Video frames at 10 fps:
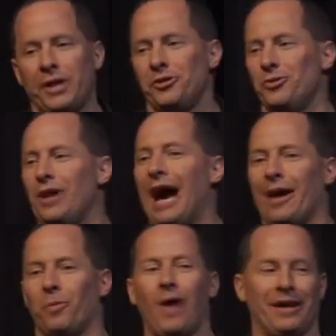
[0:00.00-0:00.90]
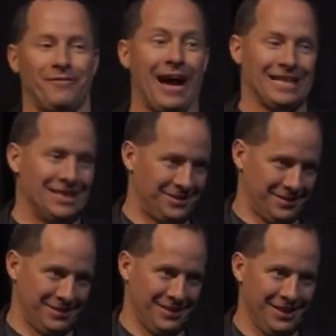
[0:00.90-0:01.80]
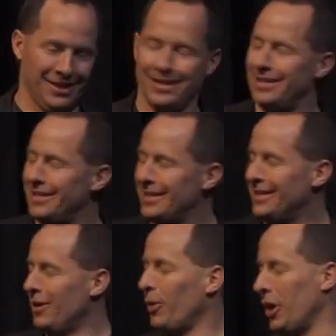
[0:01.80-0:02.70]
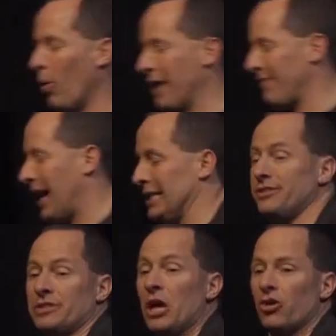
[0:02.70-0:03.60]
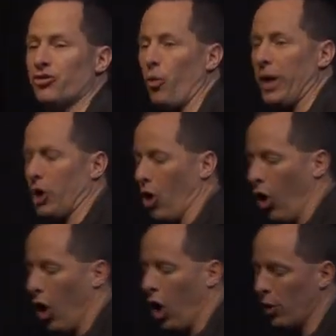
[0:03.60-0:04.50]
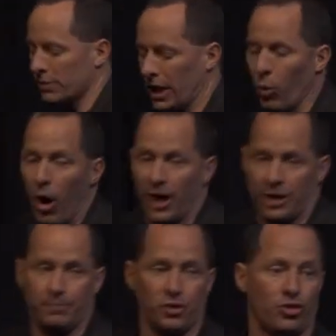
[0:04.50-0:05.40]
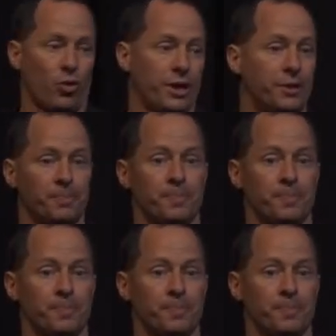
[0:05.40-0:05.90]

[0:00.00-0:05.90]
do not want violence. We don't want violence. So we calmly walk up to Jordan.